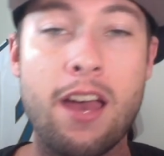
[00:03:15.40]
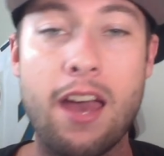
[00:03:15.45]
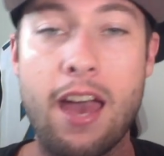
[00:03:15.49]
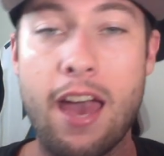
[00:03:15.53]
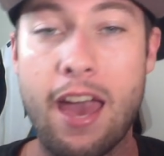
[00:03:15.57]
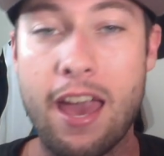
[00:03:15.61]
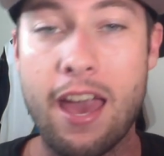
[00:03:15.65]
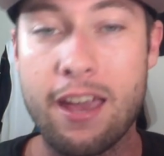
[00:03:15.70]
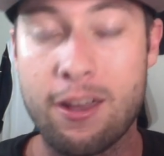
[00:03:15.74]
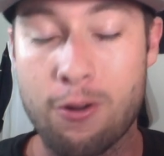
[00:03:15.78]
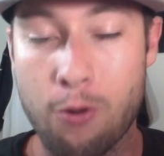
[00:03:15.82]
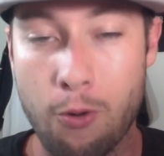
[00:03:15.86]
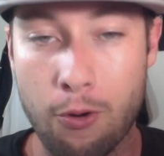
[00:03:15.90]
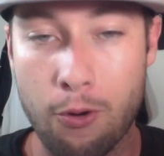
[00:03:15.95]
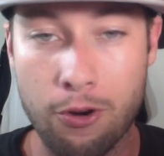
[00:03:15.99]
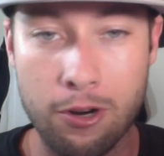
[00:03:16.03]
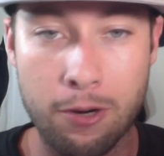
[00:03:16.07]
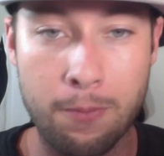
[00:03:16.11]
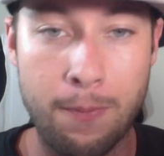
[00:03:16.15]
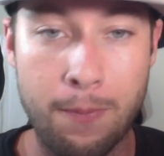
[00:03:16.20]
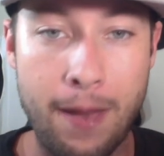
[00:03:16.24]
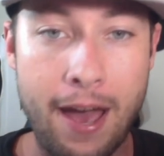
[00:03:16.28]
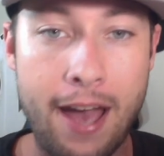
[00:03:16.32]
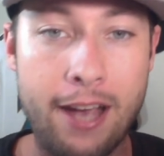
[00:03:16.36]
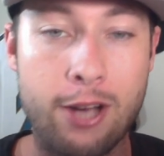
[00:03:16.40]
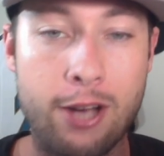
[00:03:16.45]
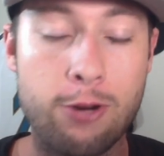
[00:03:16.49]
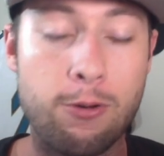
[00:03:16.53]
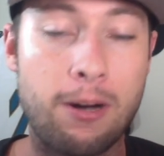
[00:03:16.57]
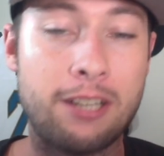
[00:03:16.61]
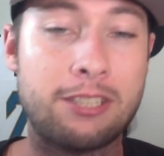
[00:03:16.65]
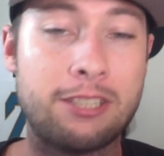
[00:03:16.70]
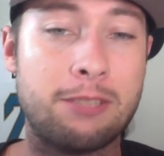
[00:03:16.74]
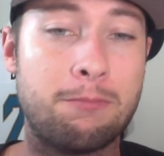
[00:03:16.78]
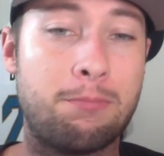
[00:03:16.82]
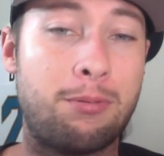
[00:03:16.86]
a quarterback who
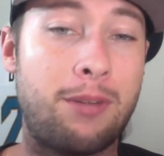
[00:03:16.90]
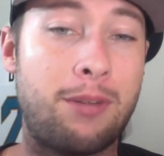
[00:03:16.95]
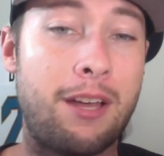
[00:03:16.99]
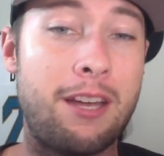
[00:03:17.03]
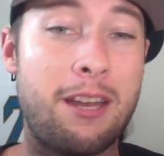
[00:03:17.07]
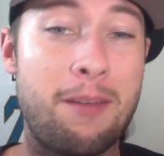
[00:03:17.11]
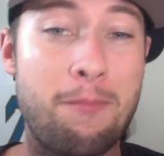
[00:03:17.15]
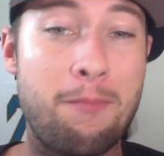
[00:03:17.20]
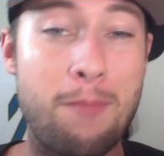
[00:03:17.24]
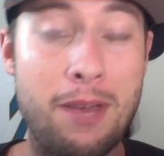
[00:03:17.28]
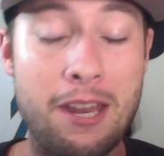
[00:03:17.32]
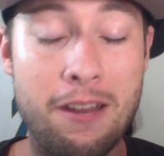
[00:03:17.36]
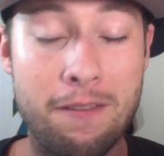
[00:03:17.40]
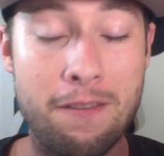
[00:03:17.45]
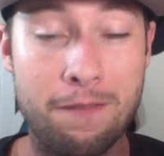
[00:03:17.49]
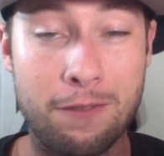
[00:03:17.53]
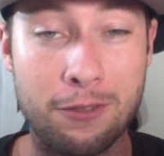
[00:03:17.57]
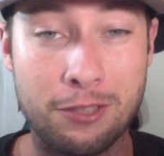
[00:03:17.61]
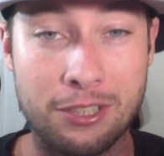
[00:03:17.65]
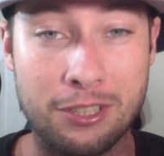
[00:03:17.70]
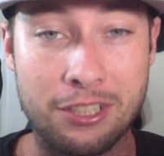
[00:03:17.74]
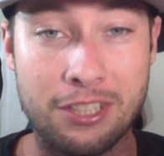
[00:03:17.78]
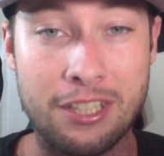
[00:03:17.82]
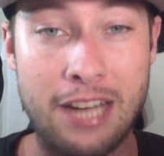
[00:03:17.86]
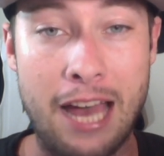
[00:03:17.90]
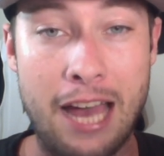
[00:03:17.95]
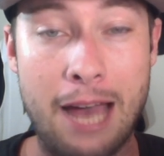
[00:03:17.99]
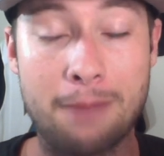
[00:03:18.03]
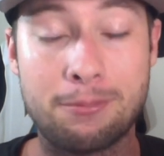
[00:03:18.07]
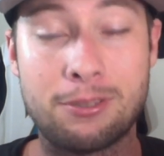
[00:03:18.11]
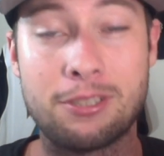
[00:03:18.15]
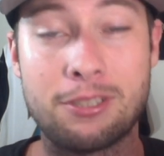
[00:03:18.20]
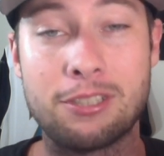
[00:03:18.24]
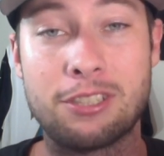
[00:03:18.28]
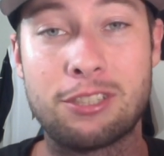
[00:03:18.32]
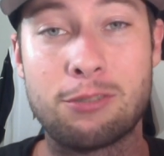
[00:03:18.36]
hasn't played a meaningful
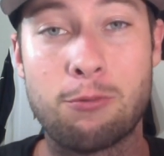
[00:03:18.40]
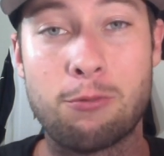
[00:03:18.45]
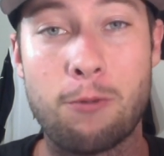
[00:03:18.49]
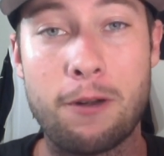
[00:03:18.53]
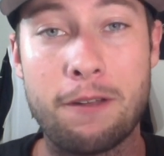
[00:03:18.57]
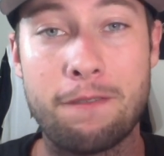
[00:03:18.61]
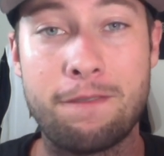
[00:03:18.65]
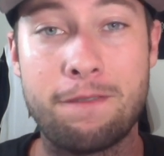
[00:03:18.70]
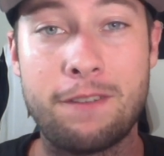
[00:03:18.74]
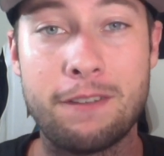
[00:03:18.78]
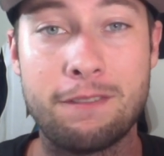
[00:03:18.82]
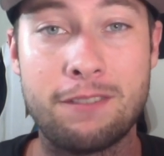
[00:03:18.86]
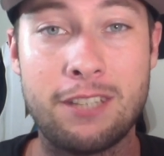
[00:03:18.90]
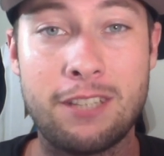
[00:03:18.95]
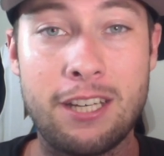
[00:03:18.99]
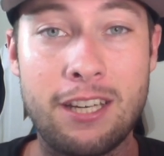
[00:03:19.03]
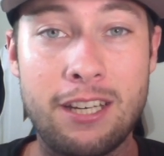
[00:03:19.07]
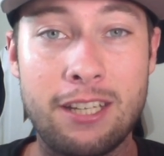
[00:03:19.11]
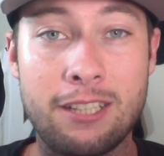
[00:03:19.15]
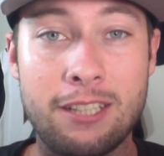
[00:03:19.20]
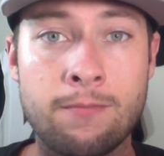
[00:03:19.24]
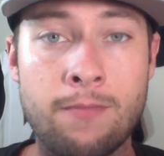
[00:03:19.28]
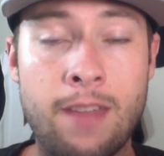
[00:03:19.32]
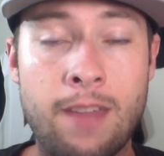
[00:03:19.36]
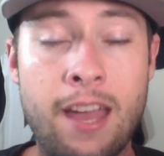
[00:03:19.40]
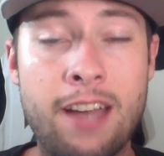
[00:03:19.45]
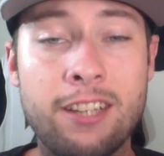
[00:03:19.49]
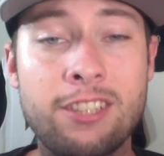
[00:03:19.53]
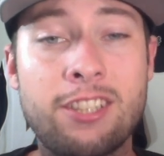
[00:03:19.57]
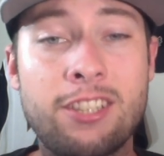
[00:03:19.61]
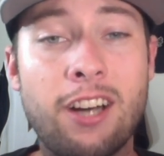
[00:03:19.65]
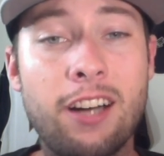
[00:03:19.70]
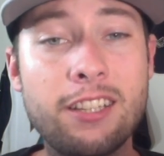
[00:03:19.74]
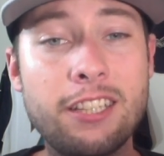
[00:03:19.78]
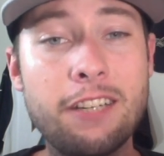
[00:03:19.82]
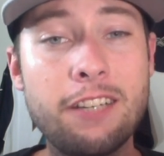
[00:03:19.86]
snap since 2015. And
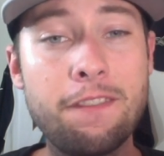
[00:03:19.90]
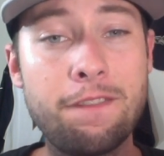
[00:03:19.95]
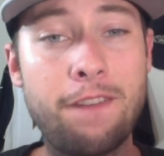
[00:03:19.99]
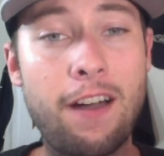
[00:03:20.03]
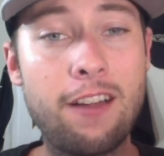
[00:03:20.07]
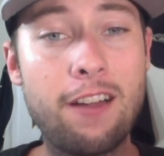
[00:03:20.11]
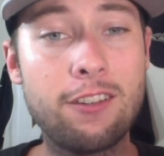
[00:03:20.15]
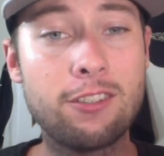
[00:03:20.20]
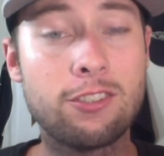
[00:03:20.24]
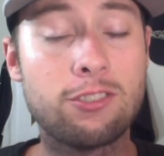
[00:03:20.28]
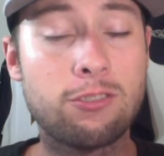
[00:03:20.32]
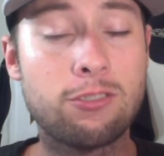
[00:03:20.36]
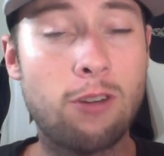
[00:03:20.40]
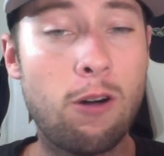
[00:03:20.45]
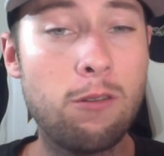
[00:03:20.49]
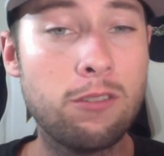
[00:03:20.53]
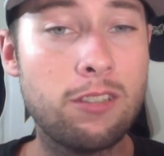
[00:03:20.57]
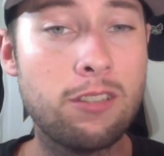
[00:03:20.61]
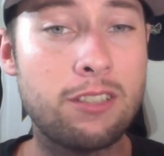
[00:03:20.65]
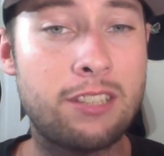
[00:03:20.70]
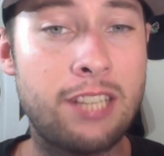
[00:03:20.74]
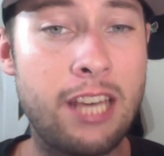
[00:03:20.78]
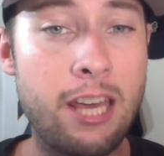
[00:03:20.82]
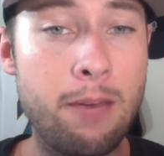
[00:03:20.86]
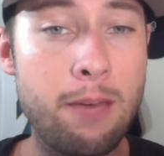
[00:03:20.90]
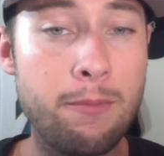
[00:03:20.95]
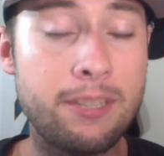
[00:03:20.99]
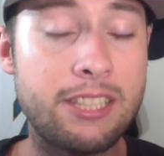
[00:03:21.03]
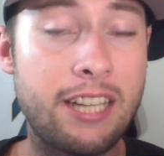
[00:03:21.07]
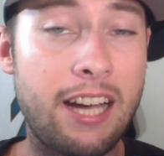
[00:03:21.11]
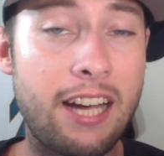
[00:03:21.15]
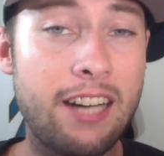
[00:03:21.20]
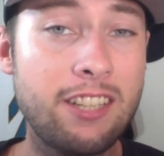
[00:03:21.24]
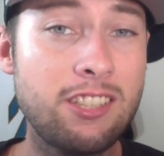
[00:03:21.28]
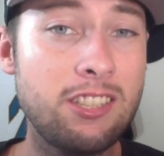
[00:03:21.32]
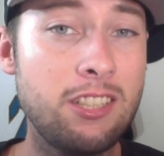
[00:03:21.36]
Dante Fowler's role with the team is
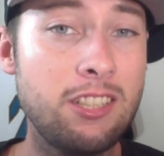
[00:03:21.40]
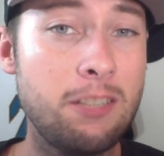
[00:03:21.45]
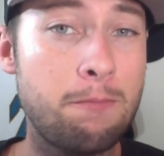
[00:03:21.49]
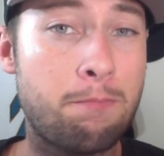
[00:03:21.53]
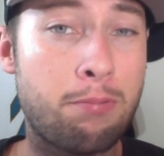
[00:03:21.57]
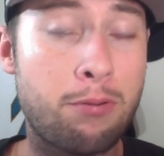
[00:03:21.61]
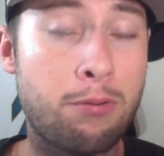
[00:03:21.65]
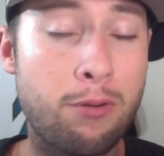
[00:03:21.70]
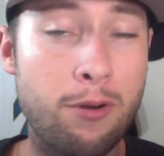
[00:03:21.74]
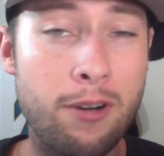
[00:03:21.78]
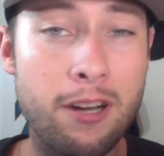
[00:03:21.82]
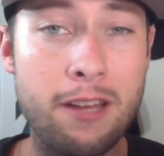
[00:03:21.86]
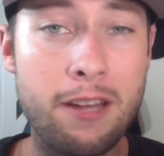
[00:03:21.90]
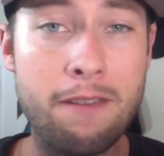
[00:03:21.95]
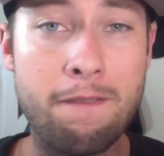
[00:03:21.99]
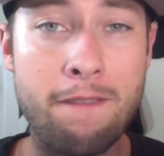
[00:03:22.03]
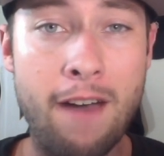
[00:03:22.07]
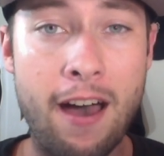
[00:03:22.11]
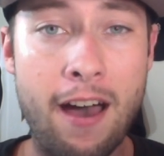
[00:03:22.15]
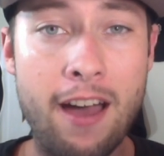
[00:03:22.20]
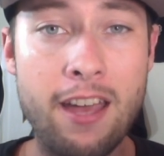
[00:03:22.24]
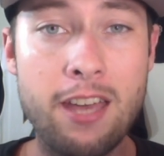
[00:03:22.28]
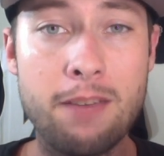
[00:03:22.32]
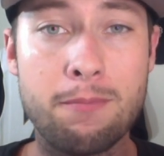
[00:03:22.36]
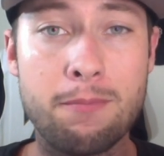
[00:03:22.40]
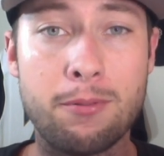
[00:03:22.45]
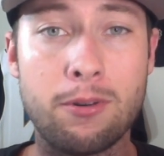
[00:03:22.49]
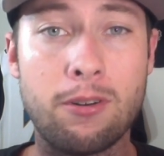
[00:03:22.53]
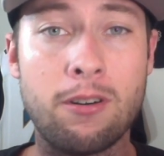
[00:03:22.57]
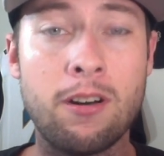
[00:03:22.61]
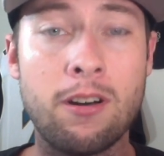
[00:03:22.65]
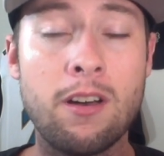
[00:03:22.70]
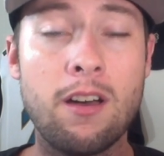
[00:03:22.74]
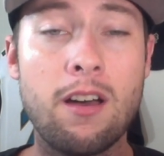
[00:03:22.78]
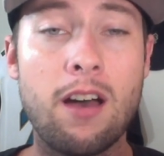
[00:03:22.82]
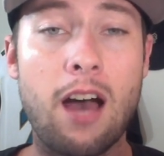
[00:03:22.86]
actually pretty
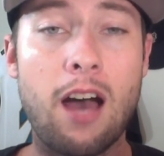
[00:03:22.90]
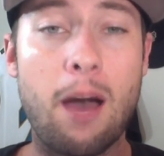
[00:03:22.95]
valuable.